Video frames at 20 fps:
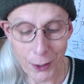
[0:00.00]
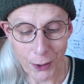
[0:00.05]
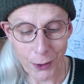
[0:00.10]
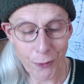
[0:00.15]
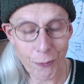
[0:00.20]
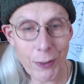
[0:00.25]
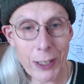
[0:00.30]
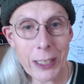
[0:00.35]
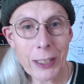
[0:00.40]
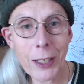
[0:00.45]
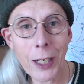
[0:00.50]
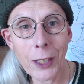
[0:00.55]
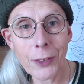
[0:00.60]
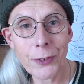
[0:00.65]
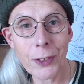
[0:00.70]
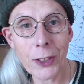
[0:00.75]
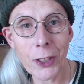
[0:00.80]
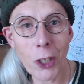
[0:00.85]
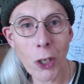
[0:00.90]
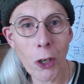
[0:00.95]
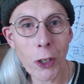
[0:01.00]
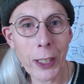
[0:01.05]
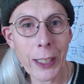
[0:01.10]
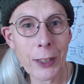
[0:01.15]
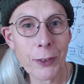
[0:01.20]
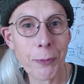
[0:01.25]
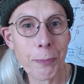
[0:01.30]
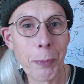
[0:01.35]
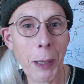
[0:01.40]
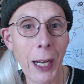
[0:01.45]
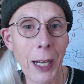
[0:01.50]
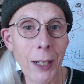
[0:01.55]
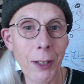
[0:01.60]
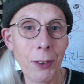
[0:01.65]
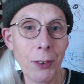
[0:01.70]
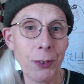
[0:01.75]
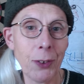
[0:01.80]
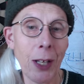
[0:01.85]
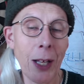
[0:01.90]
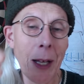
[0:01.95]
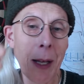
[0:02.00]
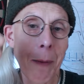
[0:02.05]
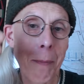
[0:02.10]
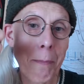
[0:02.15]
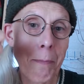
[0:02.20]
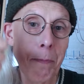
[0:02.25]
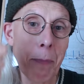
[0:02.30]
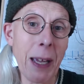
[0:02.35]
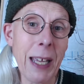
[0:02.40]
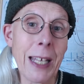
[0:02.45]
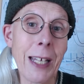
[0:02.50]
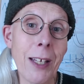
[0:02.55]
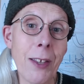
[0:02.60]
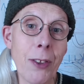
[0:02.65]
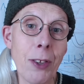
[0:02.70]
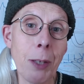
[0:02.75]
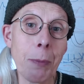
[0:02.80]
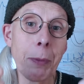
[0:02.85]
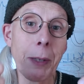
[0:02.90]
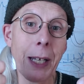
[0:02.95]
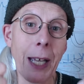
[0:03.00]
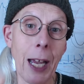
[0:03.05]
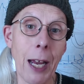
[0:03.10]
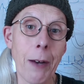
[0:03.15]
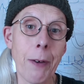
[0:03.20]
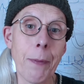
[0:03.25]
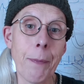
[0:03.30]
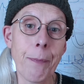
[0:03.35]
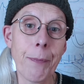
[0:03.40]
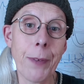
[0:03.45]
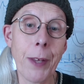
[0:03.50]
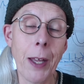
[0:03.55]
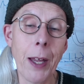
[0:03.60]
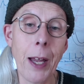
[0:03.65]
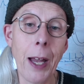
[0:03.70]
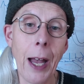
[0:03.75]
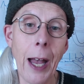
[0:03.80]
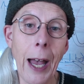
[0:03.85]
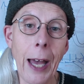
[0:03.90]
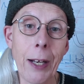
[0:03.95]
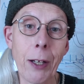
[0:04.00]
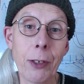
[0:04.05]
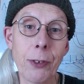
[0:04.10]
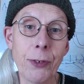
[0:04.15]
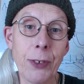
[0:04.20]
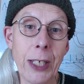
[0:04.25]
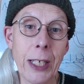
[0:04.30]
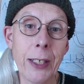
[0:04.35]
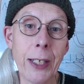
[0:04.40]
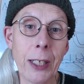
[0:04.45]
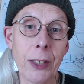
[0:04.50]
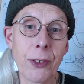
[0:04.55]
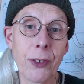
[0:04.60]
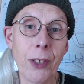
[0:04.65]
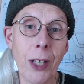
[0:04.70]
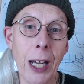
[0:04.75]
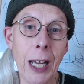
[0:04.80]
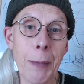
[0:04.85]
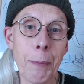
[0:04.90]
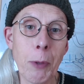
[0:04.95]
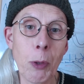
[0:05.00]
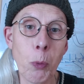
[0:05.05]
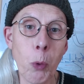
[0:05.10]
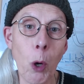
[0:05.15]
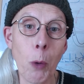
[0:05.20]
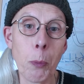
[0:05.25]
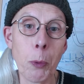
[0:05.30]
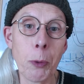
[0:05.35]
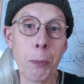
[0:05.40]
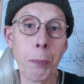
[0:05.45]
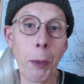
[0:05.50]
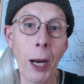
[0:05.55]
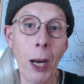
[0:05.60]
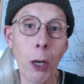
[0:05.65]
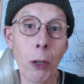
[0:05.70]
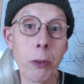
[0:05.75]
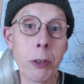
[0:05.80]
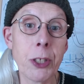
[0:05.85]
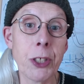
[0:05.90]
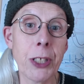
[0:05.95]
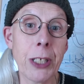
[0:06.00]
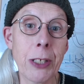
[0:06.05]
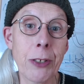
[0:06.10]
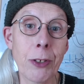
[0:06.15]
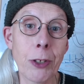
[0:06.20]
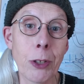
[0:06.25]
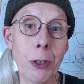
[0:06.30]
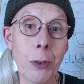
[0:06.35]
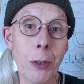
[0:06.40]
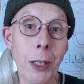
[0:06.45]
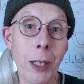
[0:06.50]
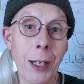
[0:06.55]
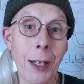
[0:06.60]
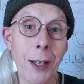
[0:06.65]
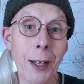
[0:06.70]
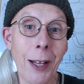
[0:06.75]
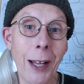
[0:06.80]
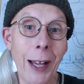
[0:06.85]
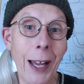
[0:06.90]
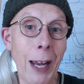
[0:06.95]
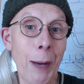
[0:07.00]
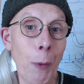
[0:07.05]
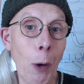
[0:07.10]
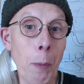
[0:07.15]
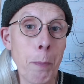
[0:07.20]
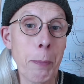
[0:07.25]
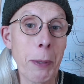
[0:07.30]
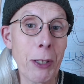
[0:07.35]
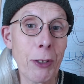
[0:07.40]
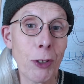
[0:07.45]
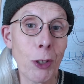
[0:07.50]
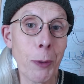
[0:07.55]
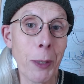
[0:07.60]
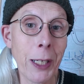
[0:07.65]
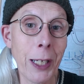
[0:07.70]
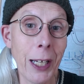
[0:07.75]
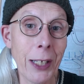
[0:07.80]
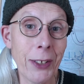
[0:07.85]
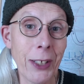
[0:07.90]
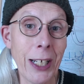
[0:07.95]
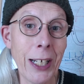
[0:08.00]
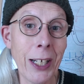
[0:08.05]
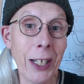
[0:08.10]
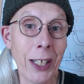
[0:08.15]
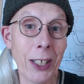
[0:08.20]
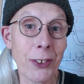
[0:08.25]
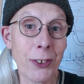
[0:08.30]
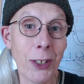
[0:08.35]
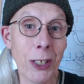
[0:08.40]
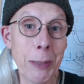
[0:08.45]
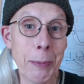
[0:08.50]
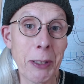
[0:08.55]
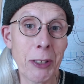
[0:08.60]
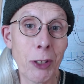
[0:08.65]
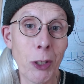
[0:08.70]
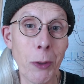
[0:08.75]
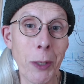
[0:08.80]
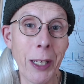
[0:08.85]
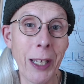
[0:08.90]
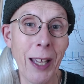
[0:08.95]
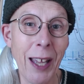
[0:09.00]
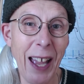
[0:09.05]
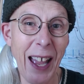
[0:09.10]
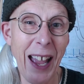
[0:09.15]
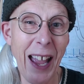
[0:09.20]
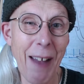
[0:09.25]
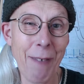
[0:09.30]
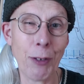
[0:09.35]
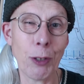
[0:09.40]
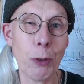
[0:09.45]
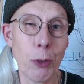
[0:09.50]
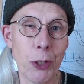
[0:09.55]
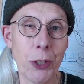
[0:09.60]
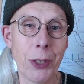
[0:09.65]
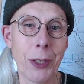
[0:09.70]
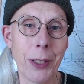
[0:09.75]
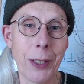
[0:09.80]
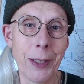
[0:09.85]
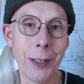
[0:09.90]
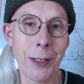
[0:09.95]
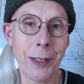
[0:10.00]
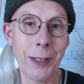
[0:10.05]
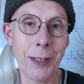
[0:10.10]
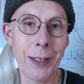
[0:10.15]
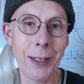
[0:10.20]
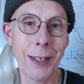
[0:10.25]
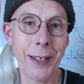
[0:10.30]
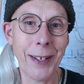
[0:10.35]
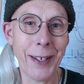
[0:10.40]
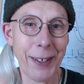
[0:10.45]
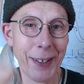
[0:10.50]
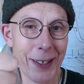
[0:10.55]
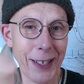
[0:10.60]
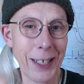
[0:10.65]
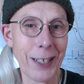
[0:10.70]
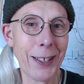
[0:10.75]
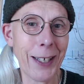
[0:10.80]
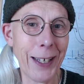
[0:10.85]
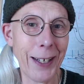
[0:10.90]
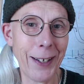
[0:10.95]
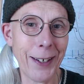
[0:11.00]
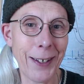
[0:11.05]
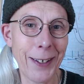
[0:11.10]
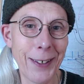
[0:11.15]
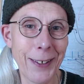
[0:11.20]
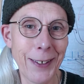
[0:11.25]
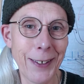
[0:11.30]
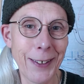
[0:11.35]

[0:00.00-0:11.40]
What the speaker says: 3 darts at the Ockies, pals. Make them count. And I'll see you next time with What Would Biology Do? It won't be doing annealing, it's going to be doing evolution. See you later.